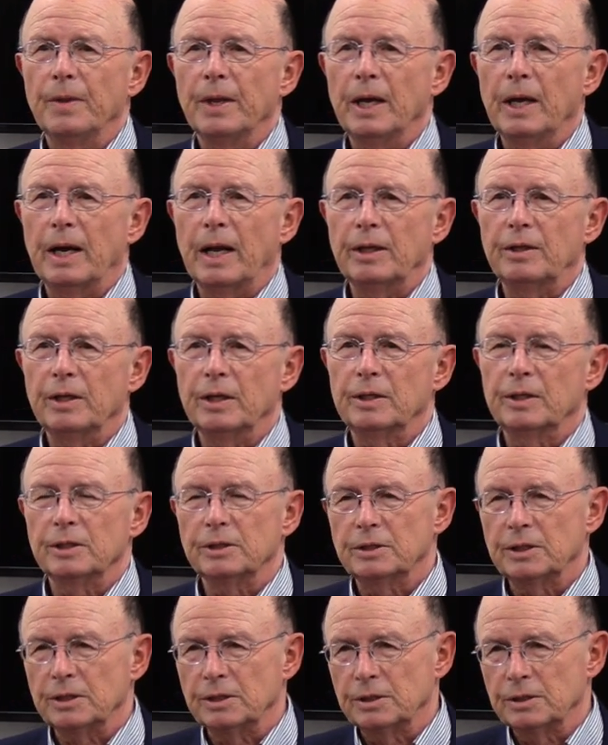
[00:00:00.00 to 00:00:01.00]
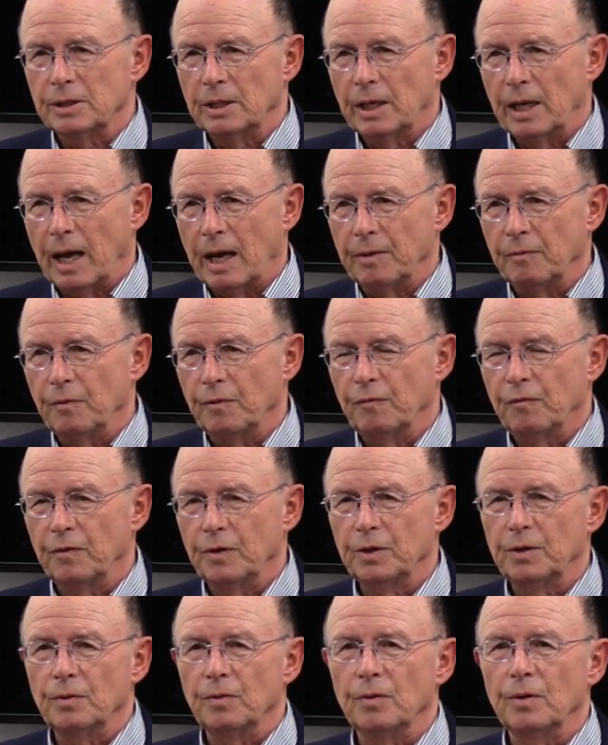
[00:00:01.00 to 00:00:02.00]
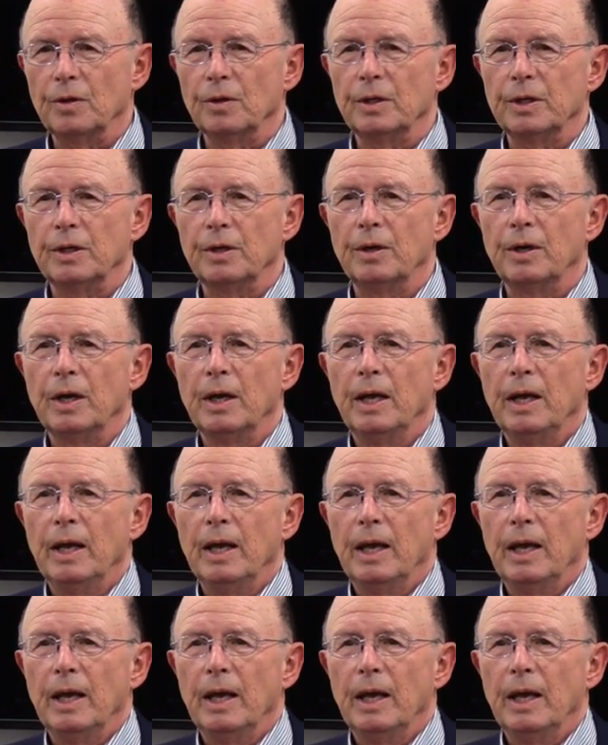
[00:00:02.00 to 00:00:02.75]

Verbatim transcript: and I think this is, I referred to earlier,